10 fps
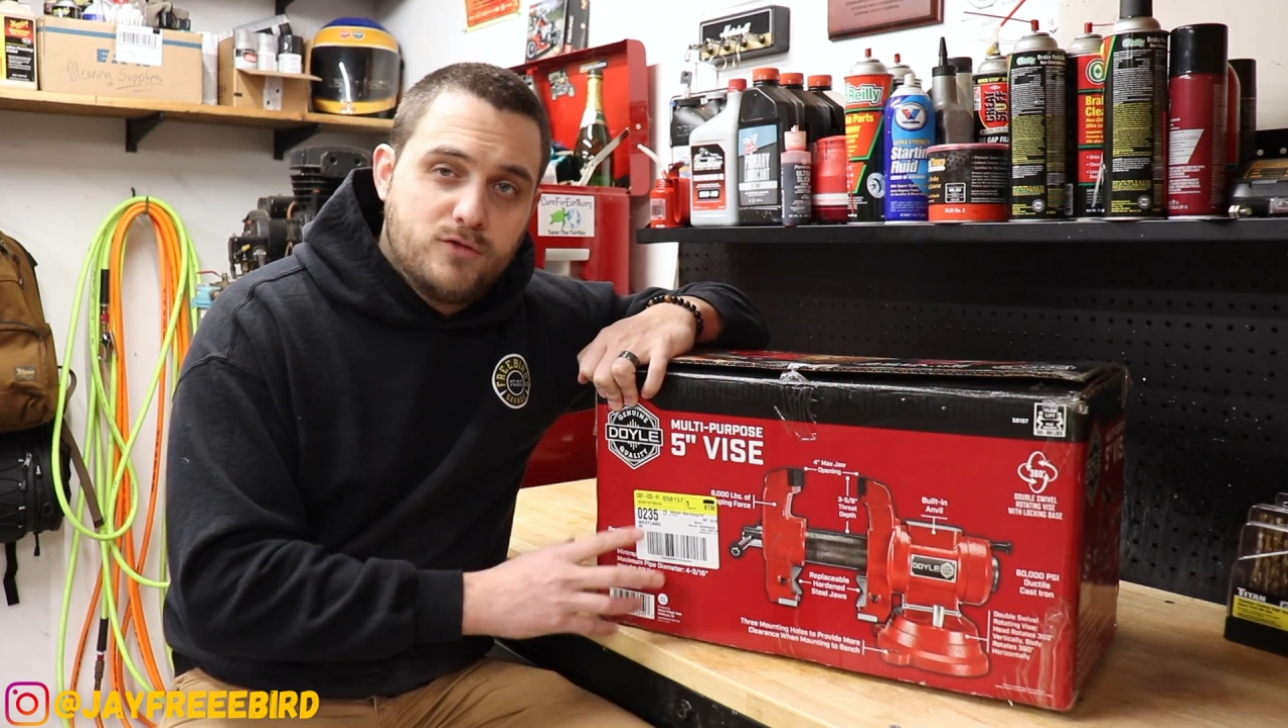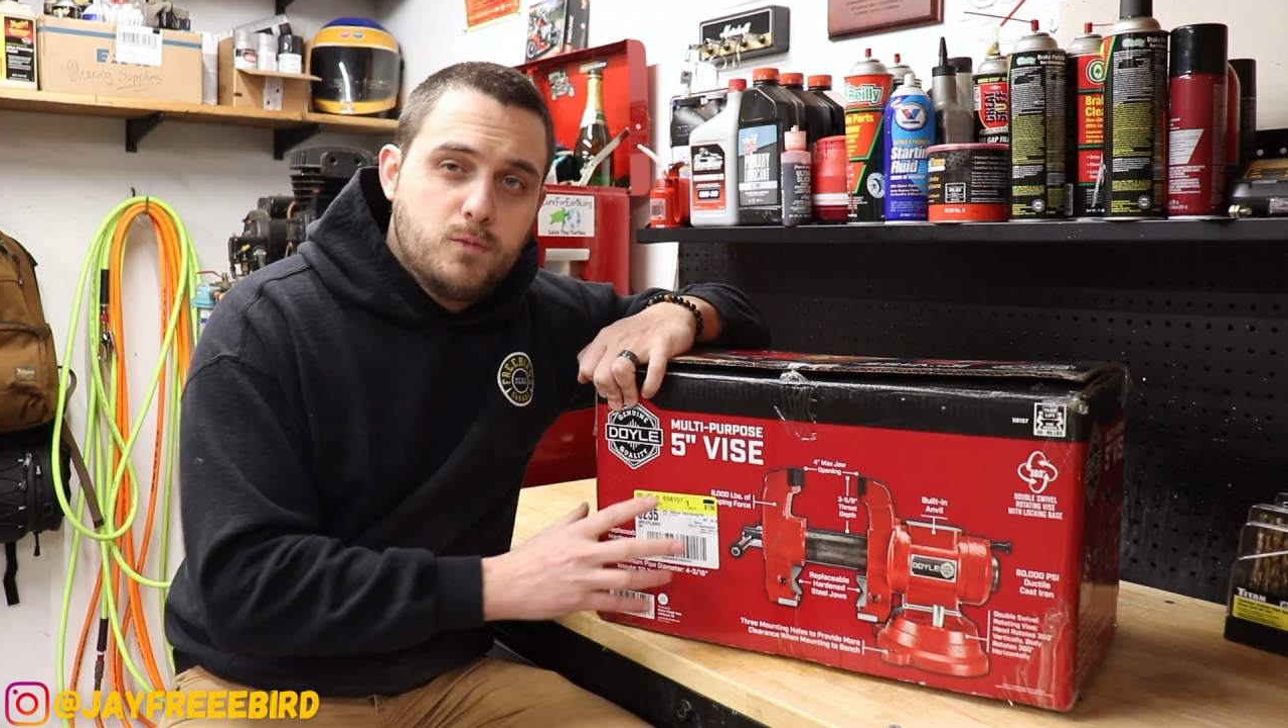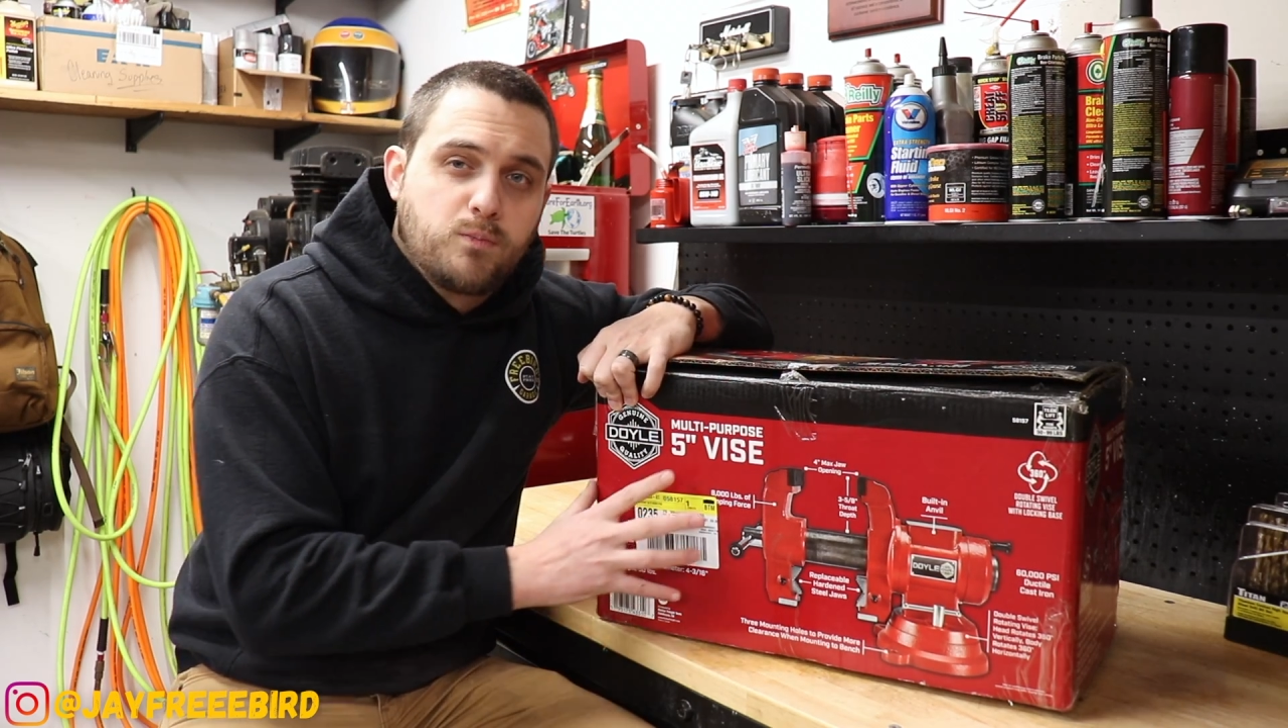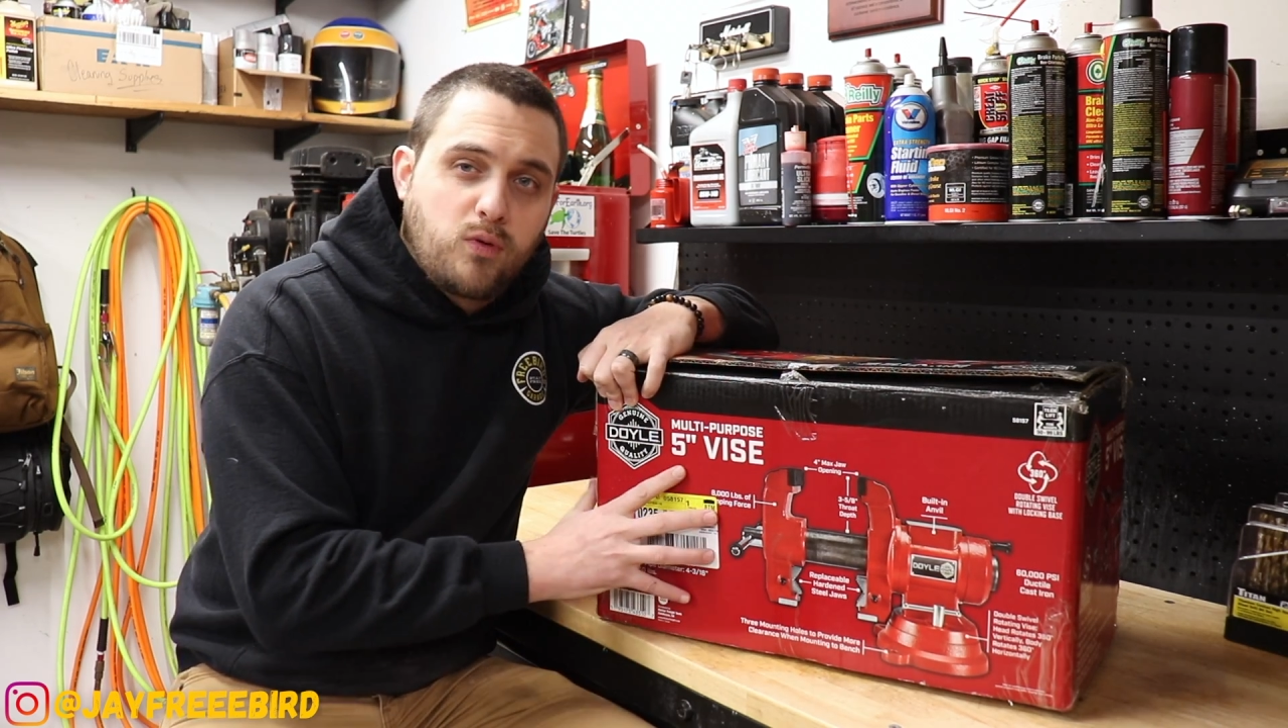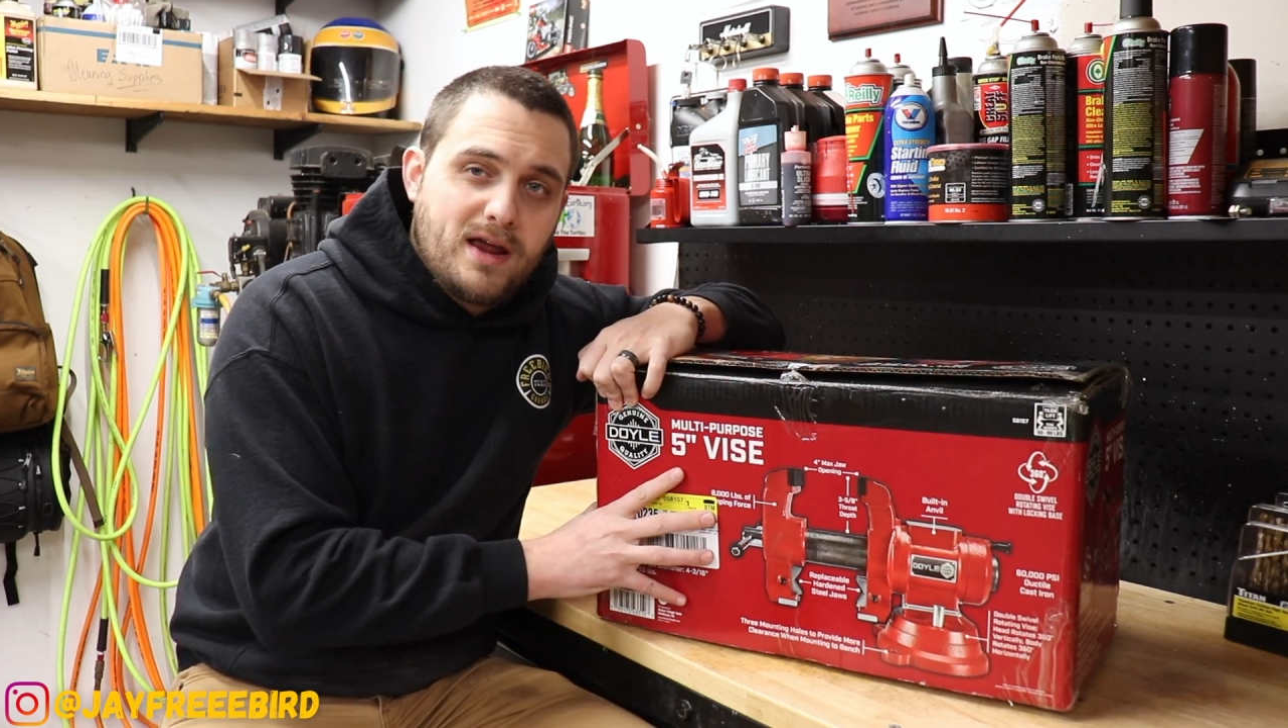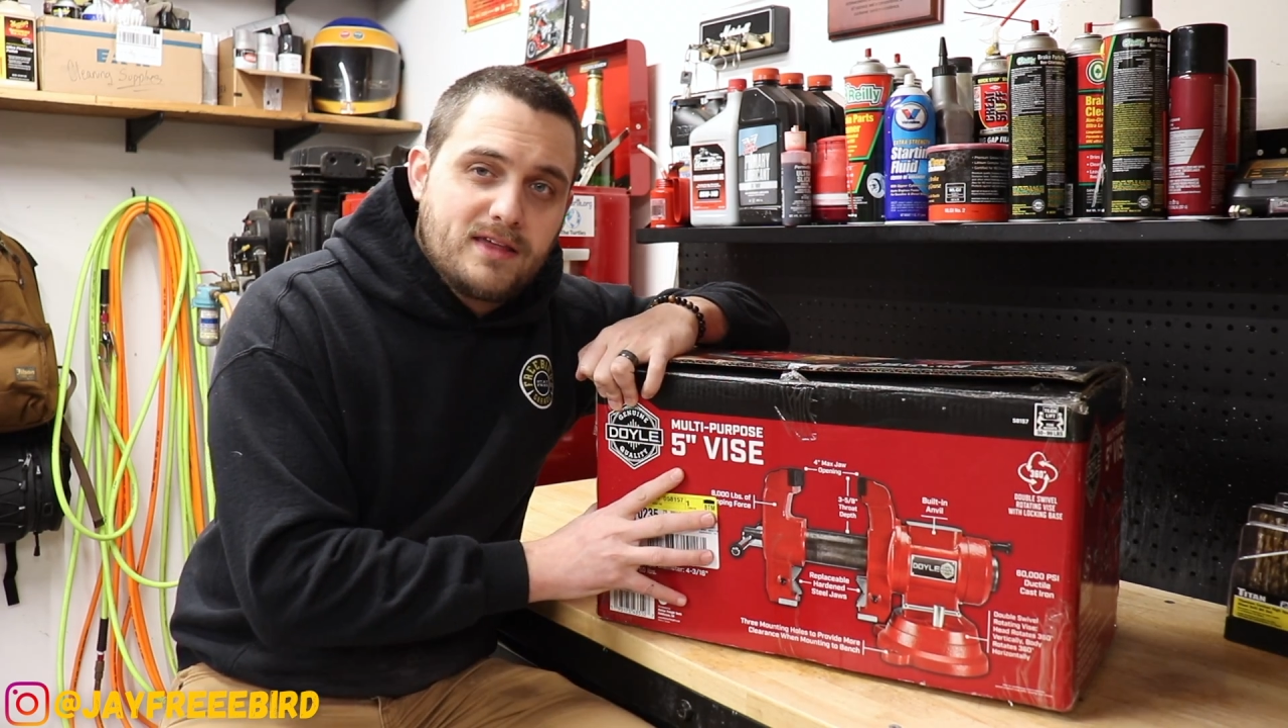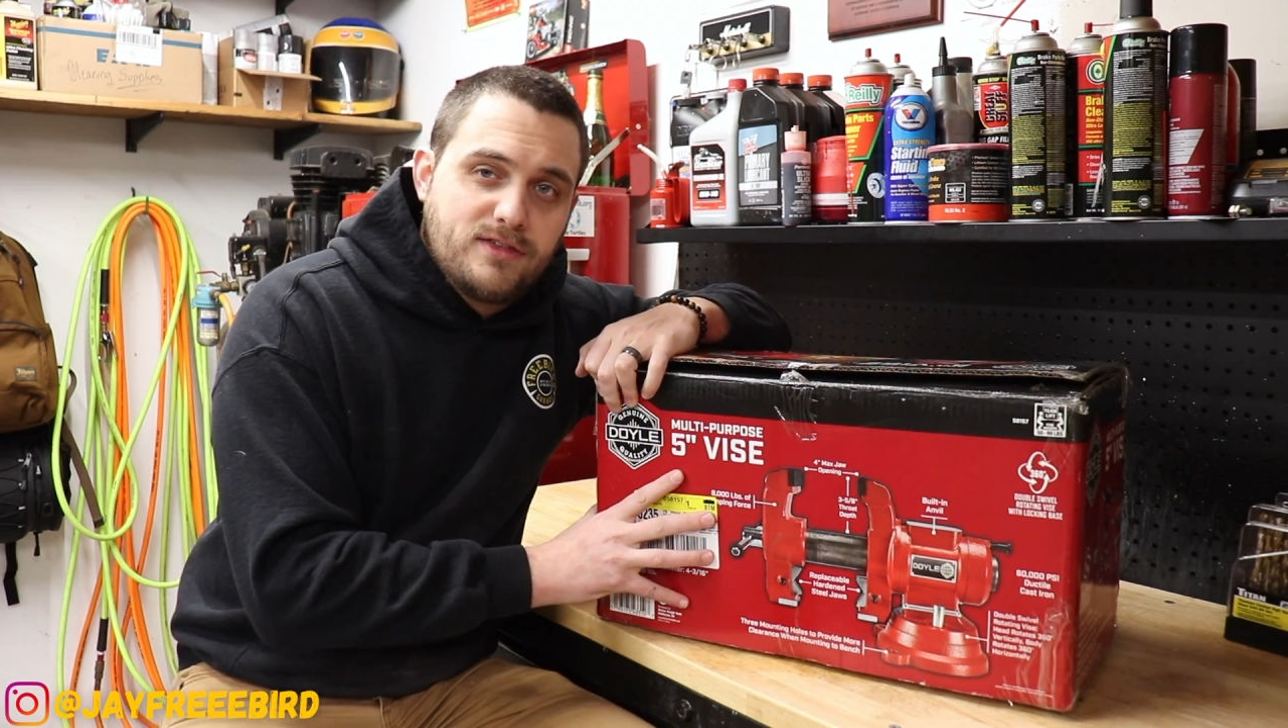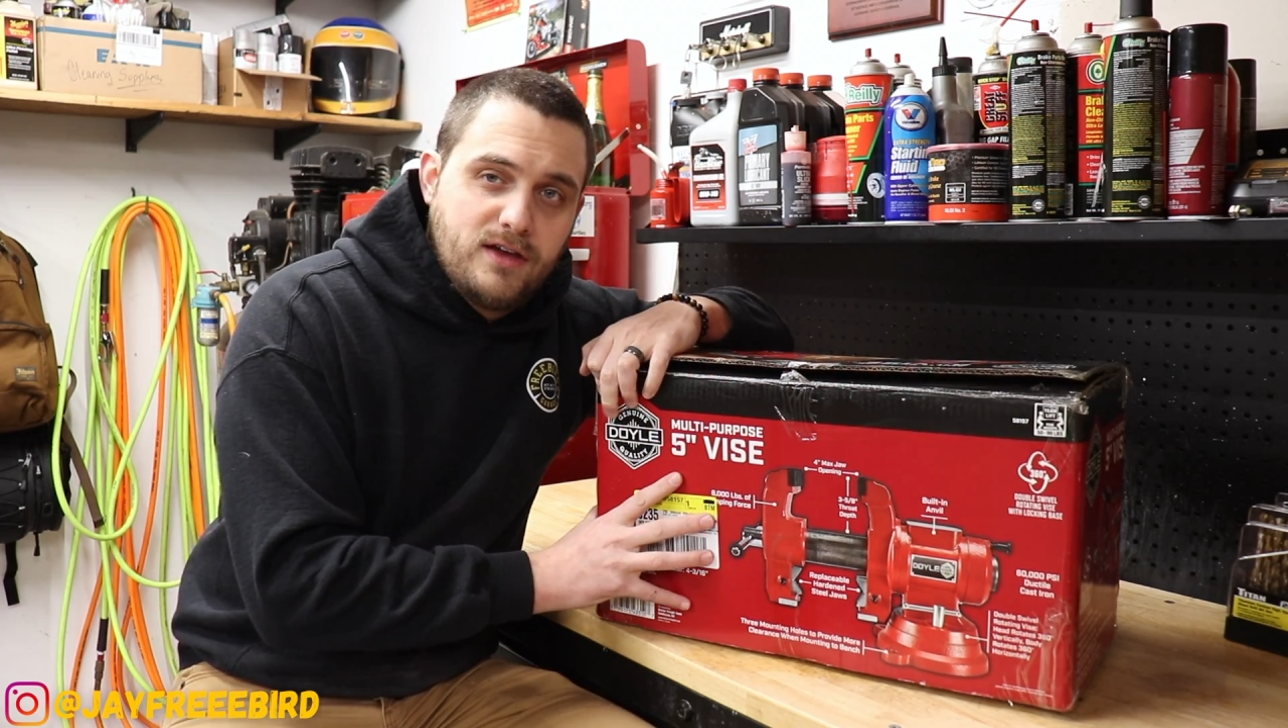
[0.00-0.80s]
If you break